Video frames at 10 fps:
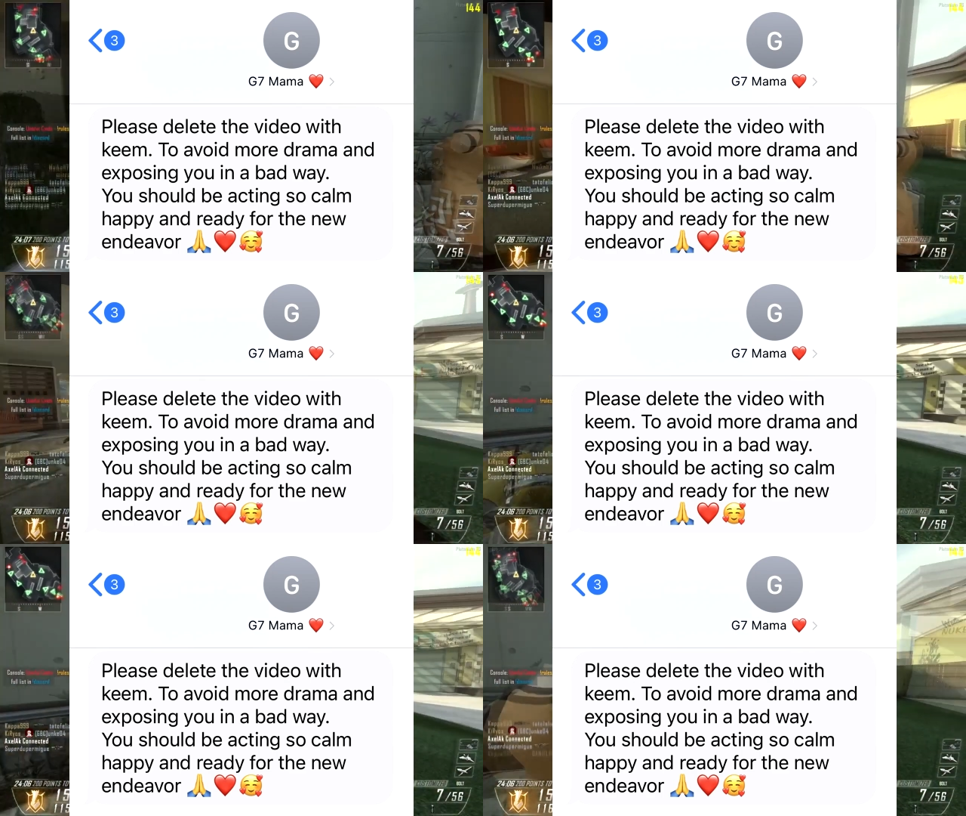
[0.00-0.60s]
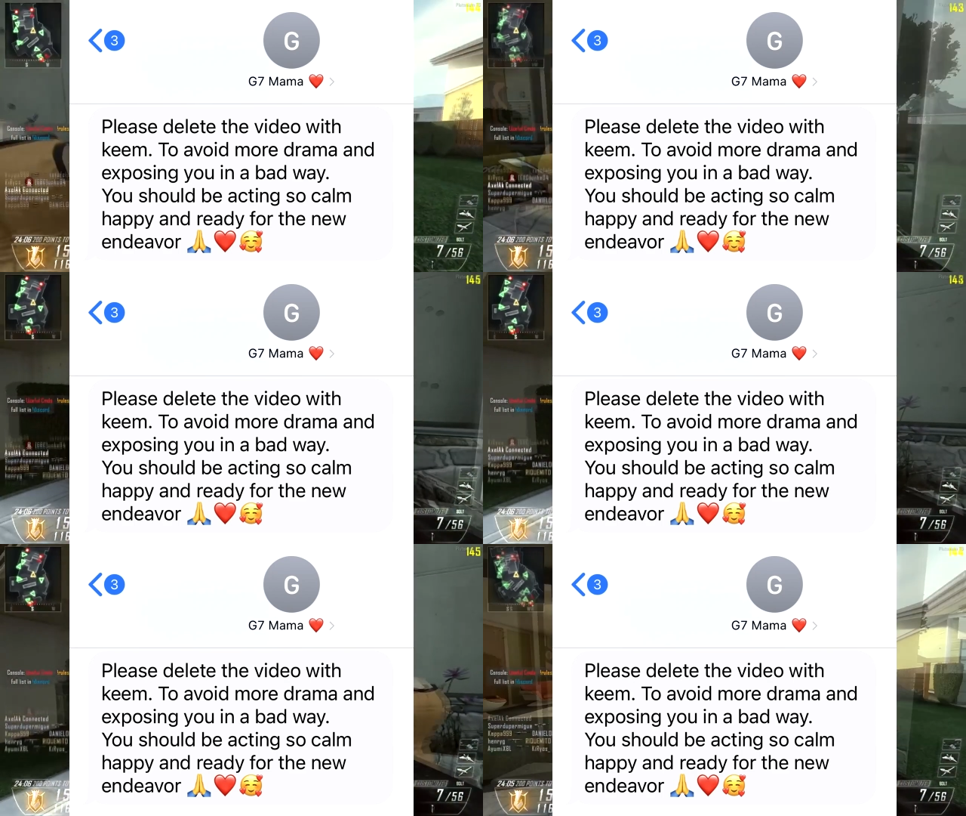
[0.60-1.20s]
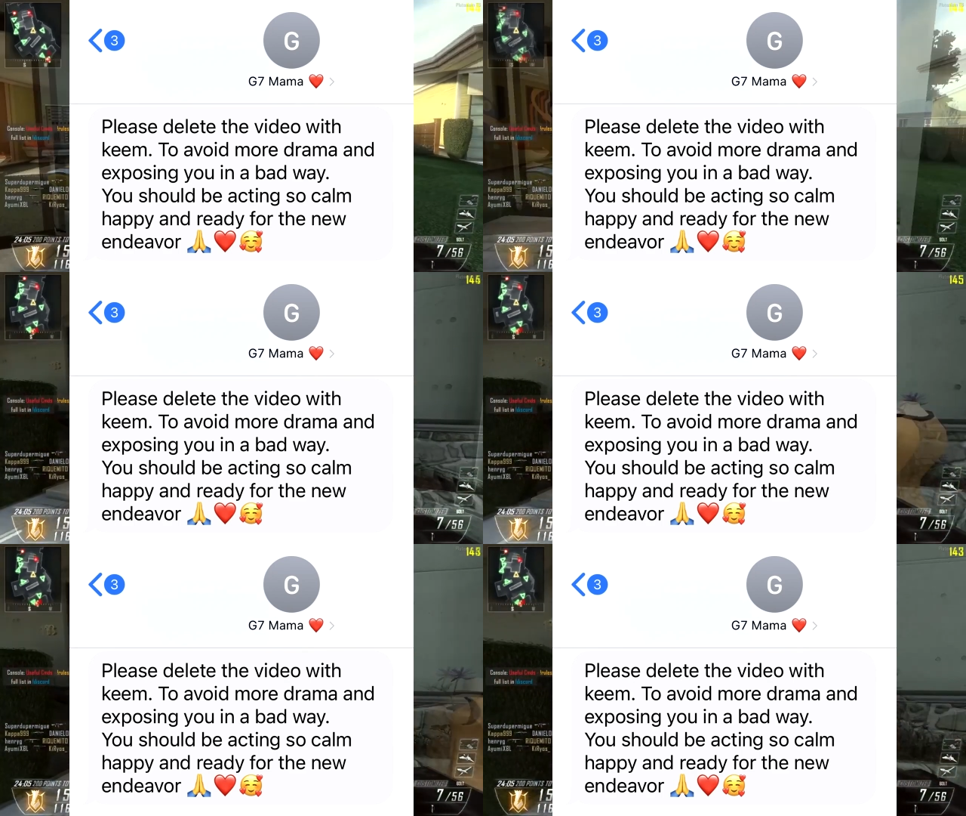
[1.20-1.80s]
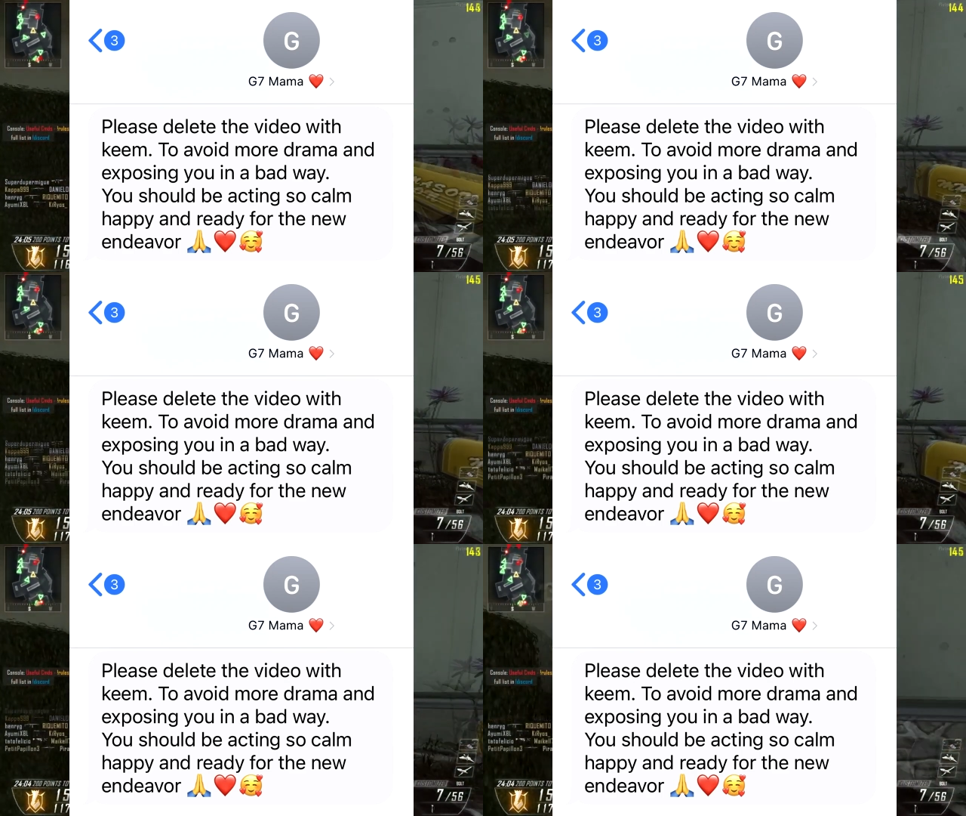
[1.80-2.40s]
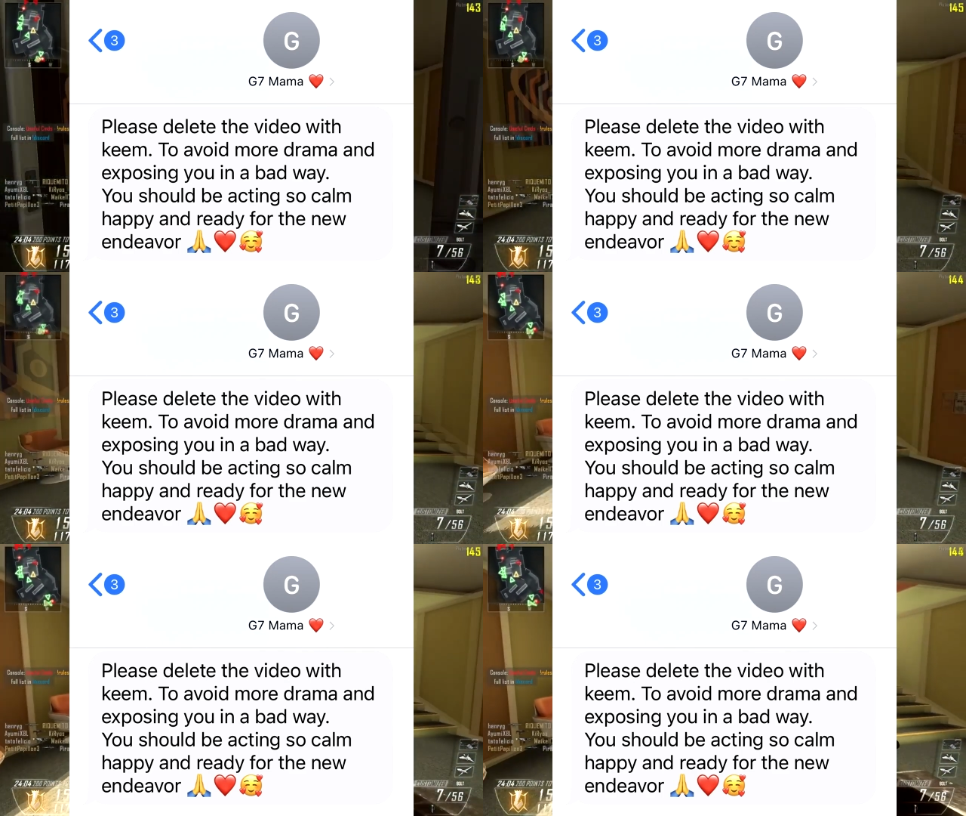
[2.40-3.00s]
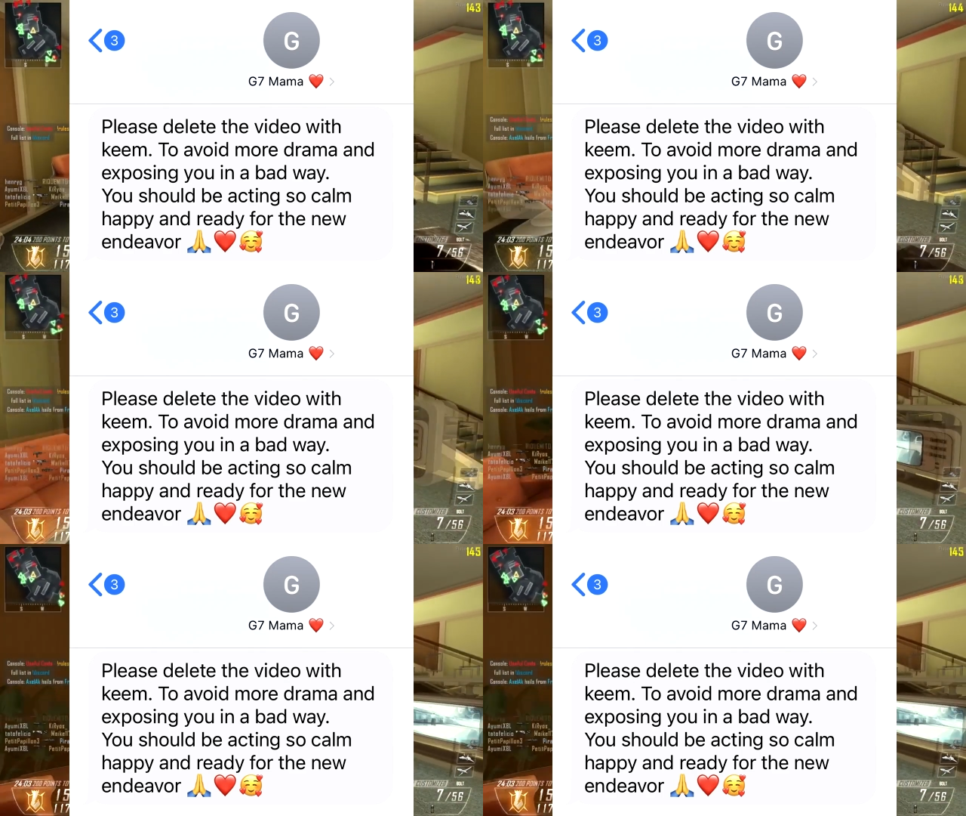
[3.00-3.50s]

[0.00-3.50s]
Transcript: No face is visible, so there are no lips to read.